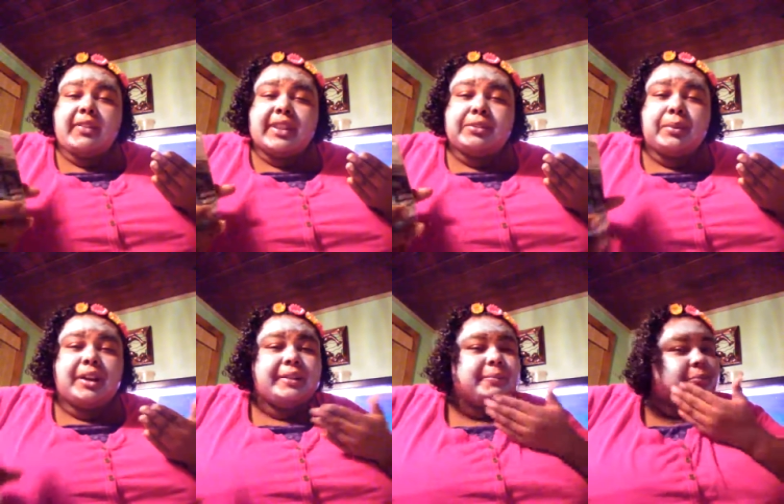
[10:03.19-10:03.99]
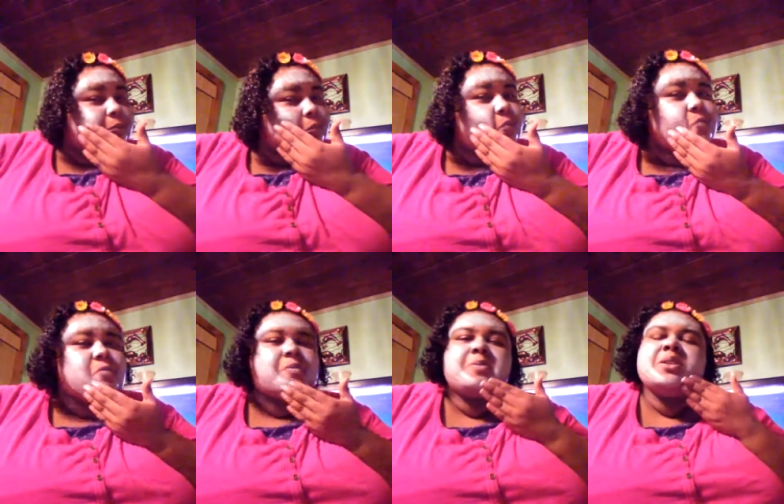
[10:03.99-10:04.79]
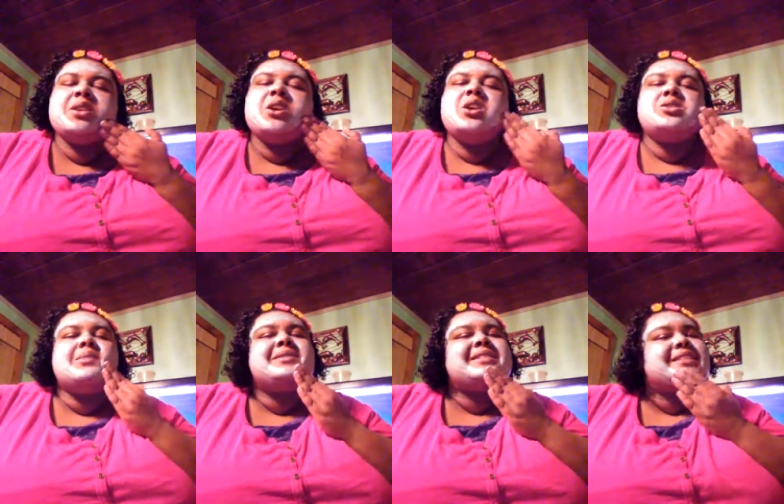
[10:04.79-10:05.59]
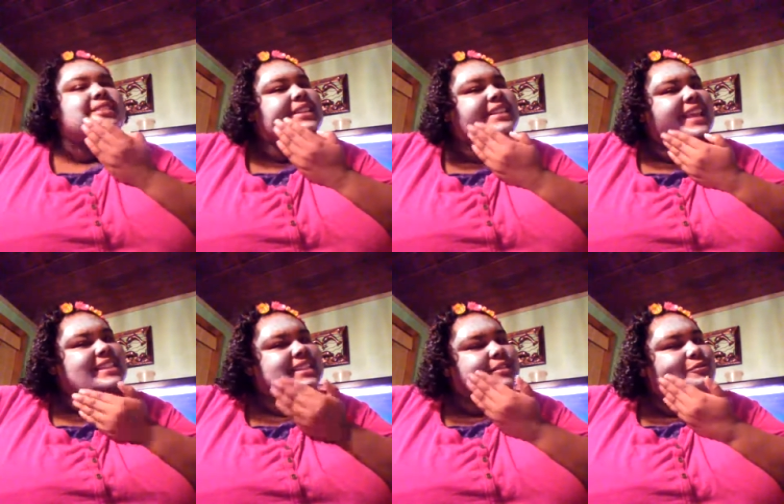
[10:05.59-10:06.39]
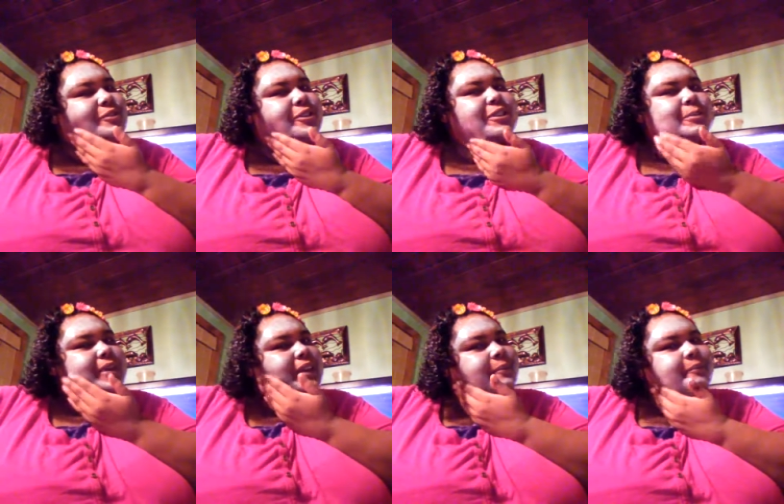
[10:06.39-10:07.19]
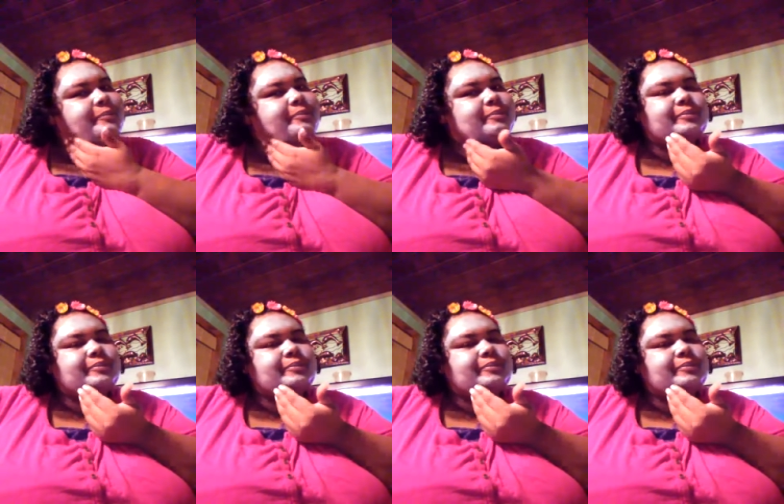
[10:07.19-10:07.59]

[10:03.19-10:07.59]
on this one. So I'm just going to let that sit for a little bit.